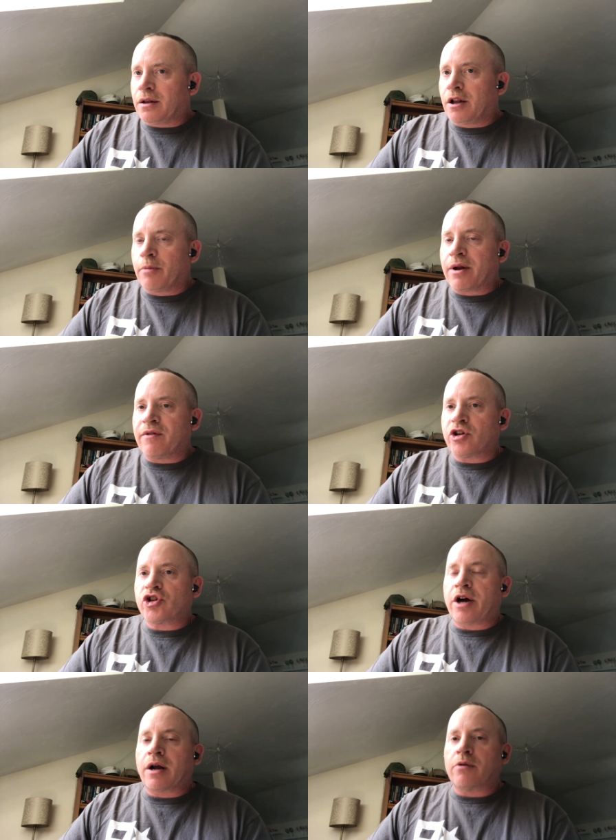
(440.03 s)
little bit of a
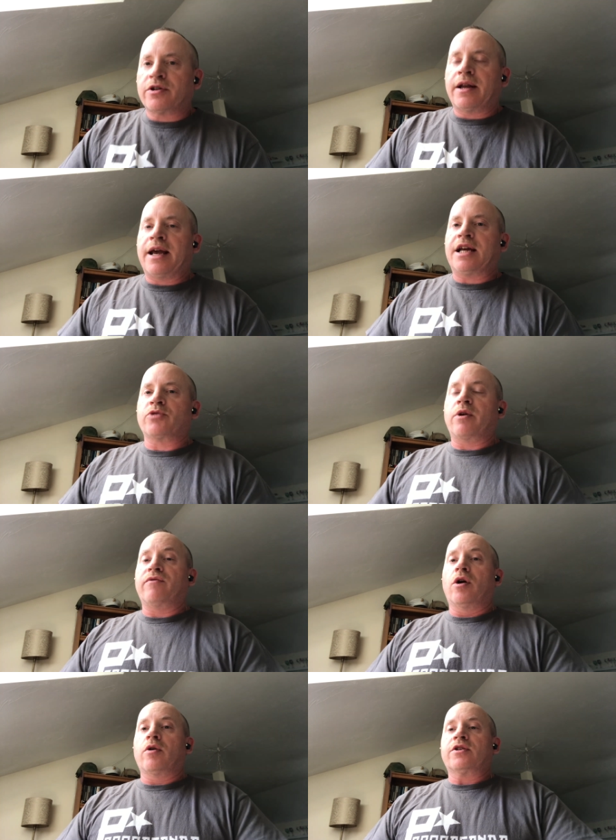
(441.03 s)
shout out today because we've
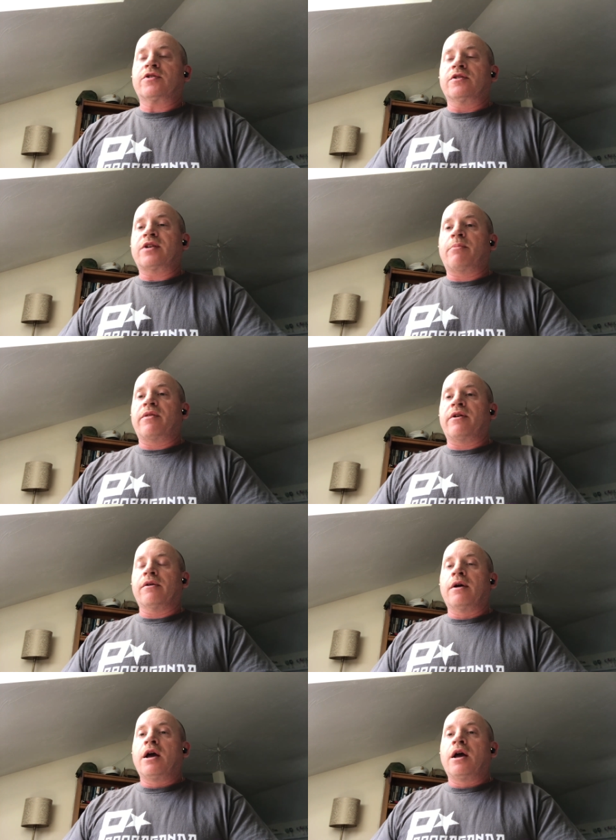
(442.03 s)
noticed in some of their